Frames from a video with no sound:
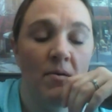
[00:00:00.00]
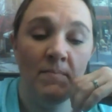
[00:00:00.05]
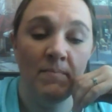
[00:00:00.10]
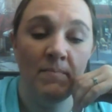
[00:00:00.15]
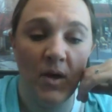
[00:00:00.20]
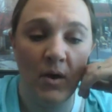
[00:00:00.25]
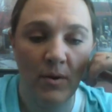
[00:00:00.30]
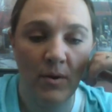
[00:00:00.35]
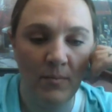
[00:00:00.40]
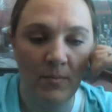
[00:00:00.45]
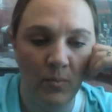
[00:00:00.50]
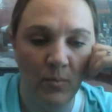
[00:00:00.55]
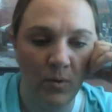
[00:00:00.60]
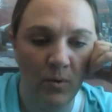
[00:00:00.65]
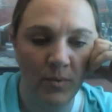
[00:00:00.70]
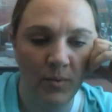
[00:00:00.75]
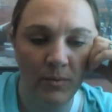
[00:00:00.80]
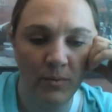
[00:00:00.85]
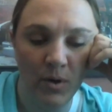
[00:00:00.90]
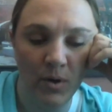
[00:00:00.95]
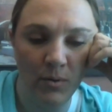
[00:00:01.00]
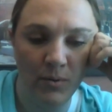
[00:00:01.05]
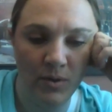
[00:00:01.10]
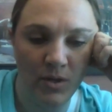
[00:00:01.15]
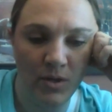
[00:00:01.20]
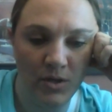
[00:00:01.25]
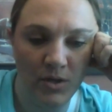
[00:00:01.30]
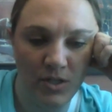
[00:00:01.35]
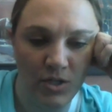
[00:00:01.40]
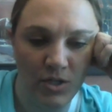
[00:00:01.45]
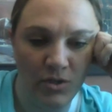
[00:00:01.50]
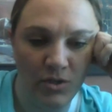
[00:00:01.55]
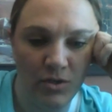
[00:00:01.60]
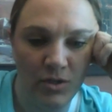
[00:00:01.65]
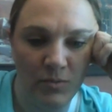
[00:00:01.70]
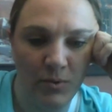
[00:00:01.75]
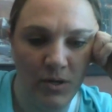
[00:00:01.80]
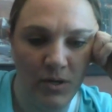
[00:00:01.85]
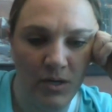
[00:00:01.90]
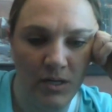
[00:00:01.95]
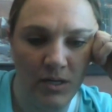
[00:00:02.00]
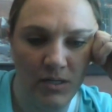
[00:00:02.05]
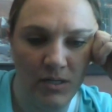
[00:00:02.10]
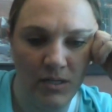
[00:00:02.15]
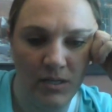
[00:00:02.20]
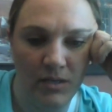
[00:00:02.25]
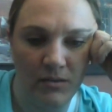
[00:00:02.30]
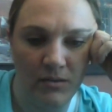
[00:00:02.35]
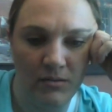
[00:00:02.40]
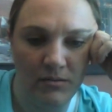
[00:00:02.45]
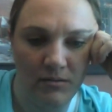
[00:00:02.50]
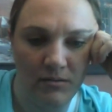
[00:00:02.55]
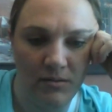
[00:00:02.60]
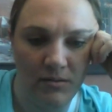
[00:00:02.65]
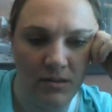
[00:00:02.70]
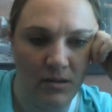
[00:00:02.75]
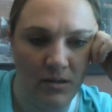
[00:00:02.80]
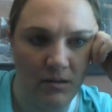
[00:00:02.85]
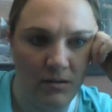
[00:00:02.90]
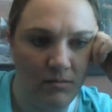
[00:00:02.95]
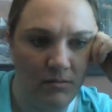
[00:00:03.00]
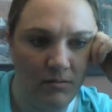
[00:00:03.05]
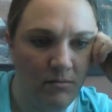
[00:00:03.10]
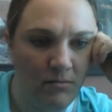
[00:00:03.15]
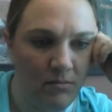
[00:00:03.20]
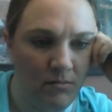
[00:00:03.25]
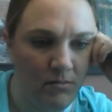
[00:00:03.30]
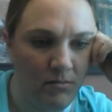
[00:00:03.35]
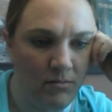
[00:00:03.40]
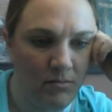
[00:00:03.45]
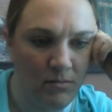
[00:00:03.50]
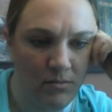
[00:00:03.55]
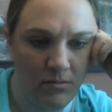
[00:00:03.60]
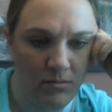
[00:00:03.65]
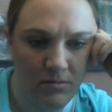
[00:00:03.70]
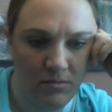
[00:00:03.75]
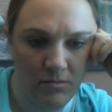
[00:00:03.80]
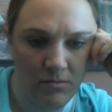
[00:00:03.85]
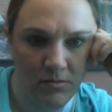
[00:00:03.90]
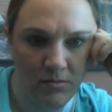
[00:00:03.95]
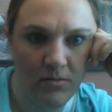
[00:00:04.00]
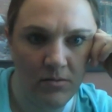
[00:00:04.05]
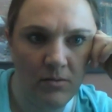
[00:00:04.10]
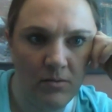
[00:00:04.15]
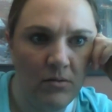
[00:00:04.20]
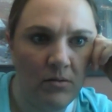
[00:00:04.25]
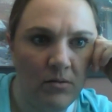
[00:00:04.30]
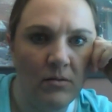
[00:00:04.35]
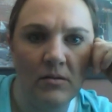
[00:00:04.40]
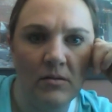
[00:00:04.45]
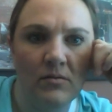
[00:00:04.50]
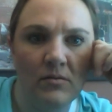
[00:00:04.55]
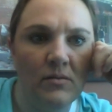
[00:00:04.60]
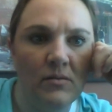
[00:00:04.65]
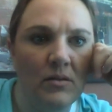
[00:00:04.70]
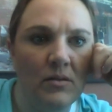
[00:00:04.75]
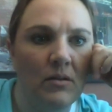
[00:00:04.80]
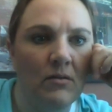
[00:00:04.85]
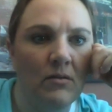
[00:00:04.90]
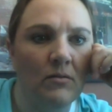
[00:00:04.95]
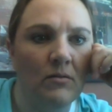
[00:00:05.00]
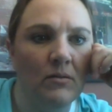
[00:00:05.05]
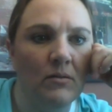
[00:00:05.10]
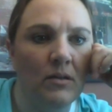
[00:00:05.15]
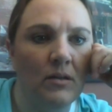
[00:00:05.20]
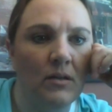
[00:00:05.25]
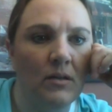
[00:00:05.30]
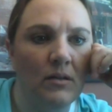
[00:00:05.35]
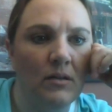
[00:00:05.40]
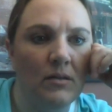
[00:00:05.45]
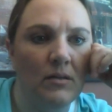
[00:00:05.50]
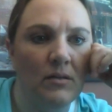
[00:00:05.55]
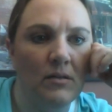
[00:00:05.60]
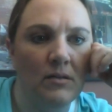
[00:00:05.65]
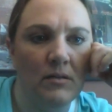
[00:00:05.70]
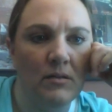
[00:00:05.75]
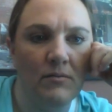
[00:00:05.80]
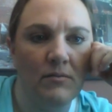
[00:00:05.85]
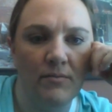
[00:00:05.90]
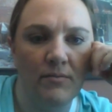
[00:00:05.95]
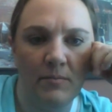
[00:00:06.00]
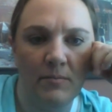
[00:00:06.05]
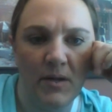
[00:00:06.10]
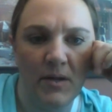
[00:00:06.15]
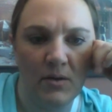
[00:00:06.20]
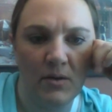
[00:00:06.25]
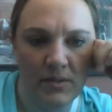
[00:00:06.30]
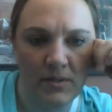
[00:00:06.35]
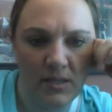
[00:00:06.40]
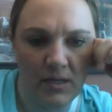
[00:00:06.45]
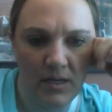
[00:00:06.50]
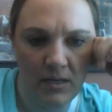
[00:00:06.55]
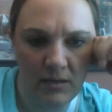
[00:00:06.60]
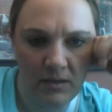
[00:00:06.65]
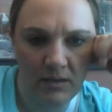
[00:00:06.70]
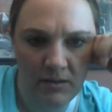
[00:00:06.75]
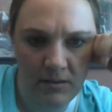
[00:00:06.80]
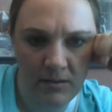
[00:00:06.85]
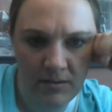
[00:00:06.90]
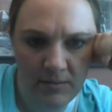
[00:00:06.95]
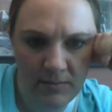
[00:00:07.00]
Okay, well, we will go with yours since you just put it into the thing. Let's see. Hold on, I can find my quiz again.